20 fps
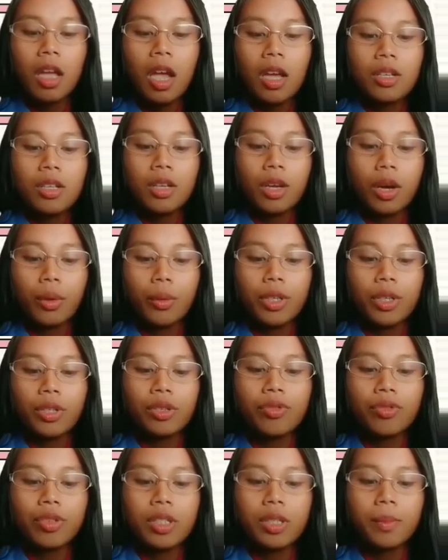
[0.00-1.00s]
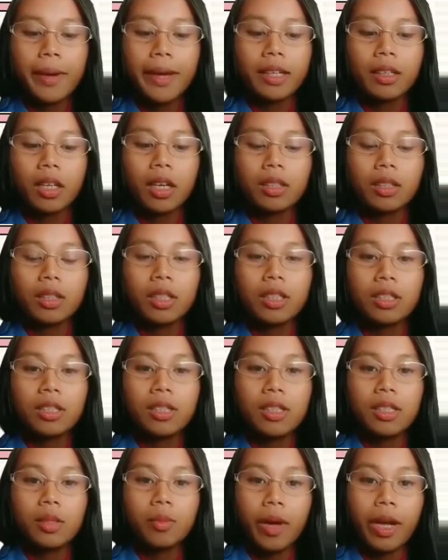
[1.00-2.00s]
So, we should respect others
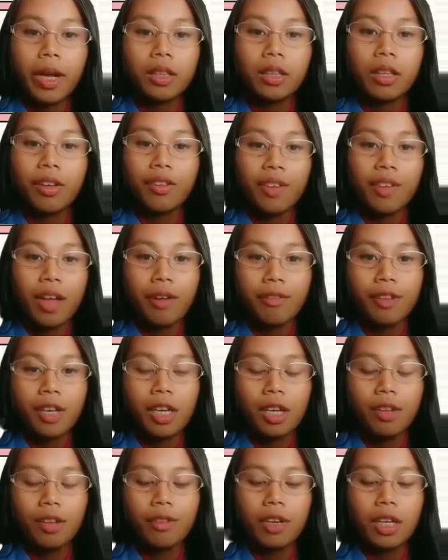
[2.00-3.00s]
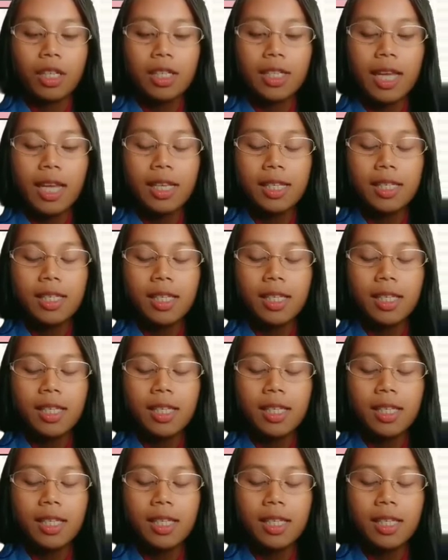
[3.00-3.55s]
despite us having differences.